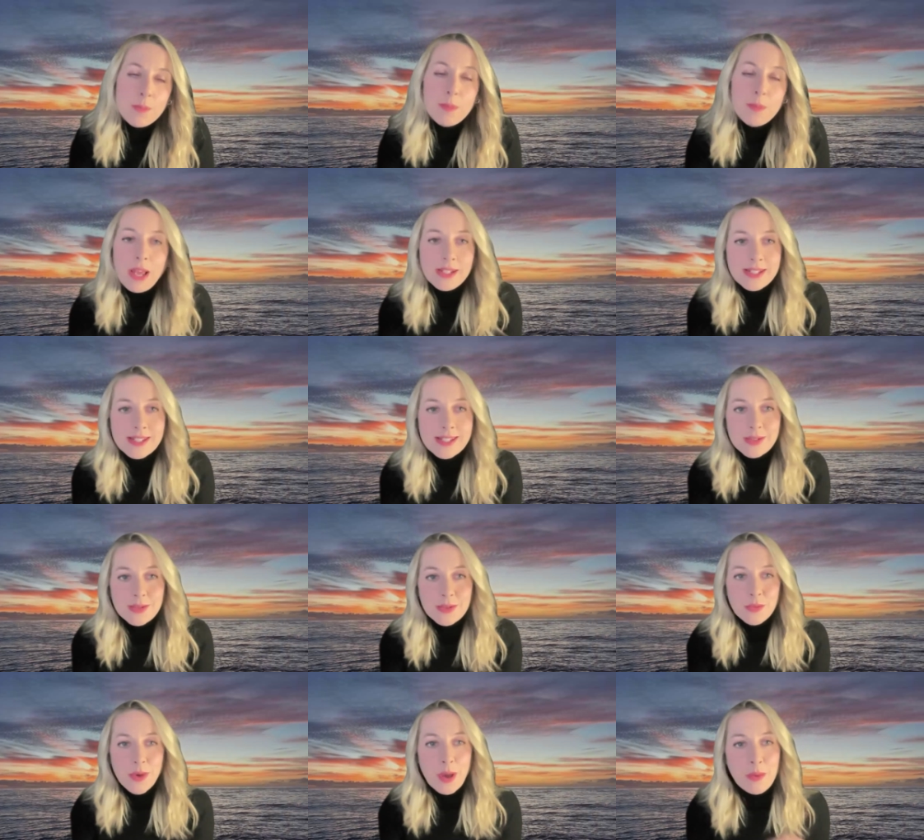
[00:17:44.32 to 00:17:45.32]

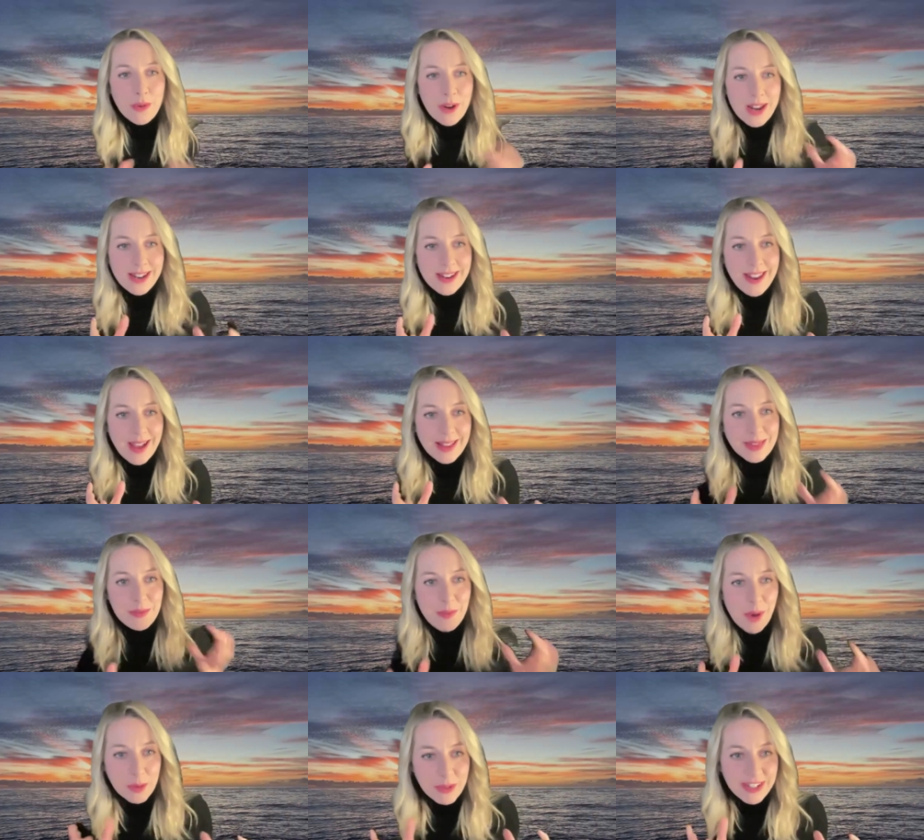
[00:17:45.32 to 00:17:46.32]
place where we're in at
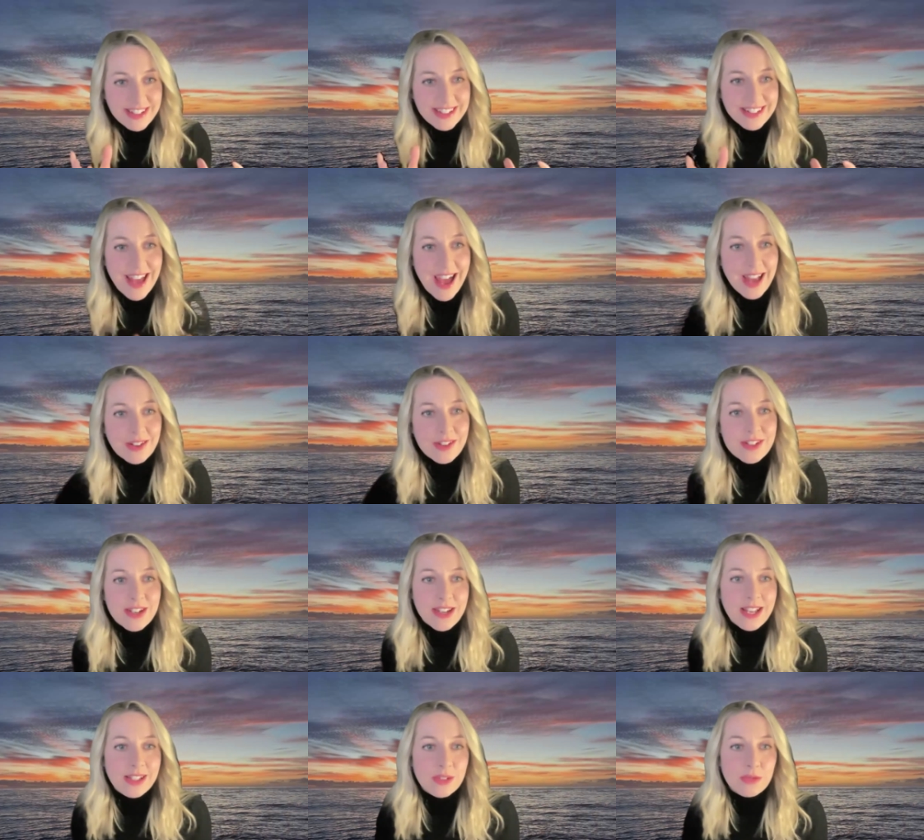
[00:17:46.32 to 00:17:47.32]
the moment,
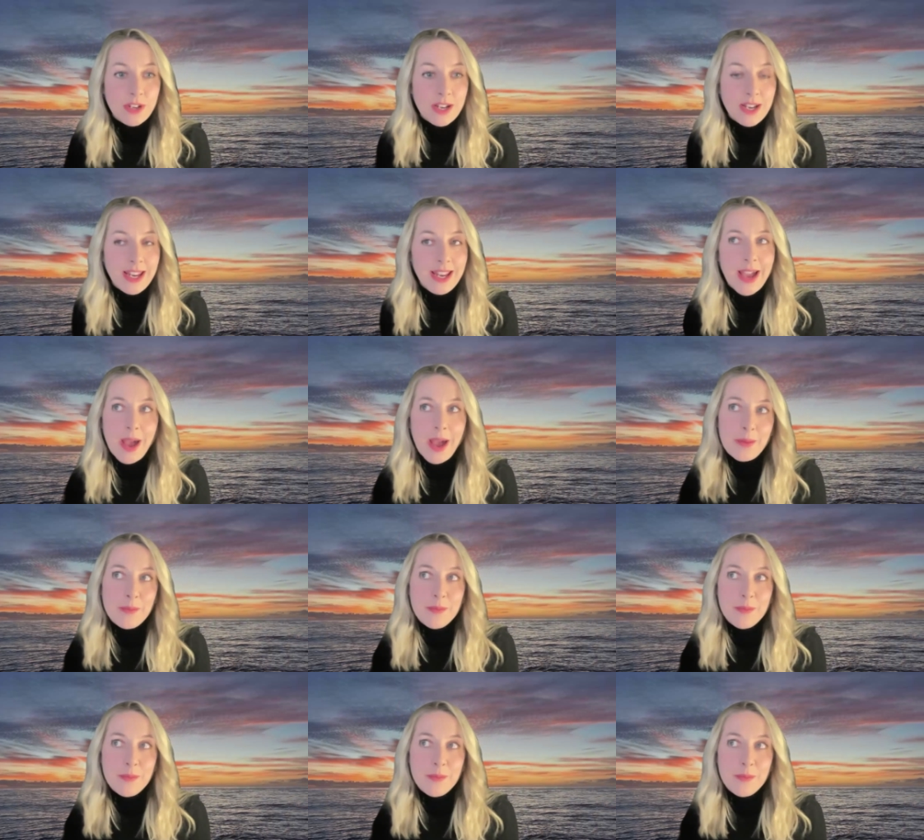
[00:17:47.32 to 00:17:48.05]
and let's really